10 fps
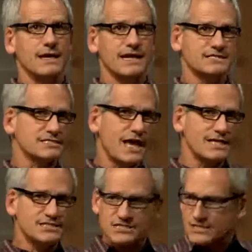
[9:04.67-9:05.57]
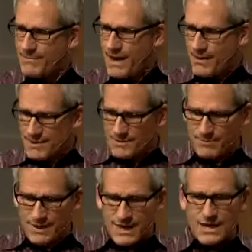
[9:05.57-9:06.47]
it's not just about me
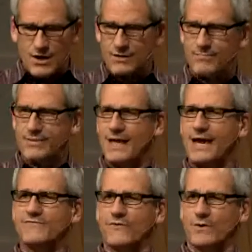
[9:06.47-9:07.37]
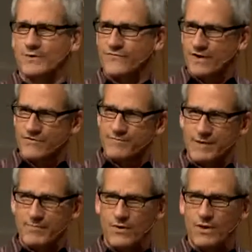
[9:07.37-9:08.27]
being on a platform in front of
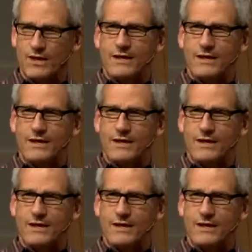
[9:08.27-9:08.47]
people